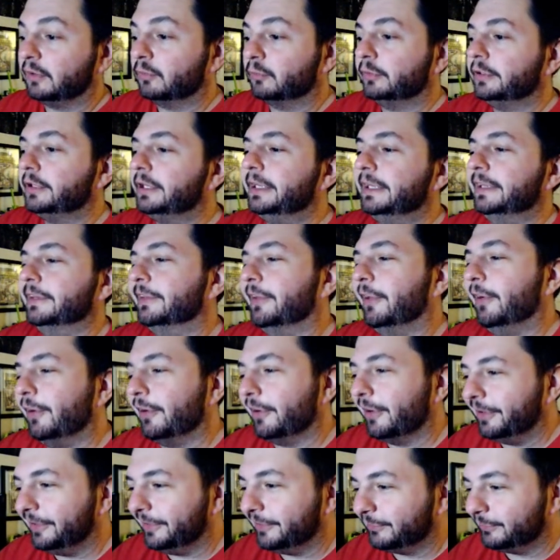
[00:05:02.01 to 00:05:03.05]
really long
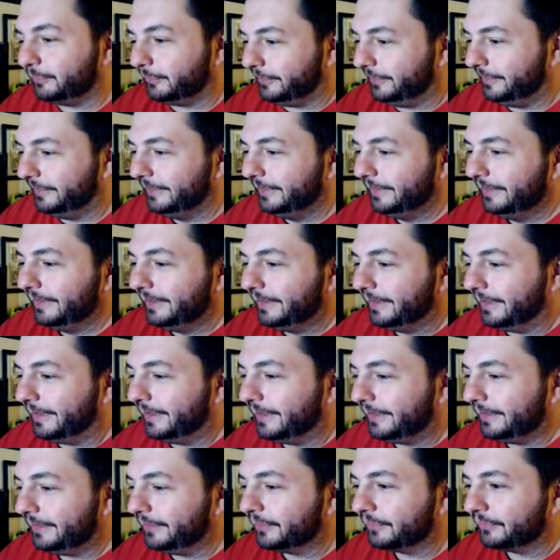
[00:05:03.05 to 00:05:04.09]
on this one. Uh,
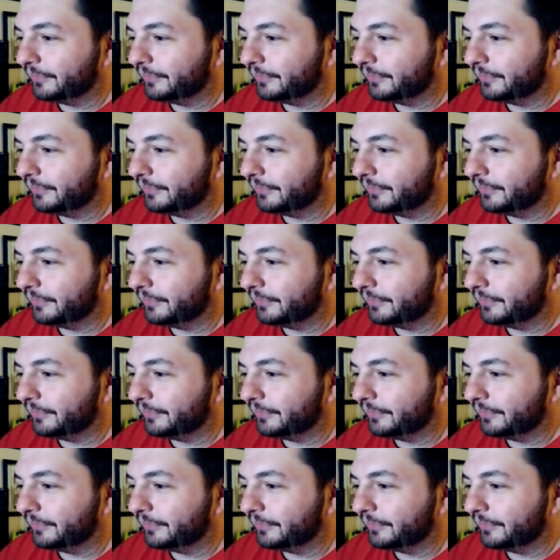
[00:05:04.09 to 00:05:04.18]
he looks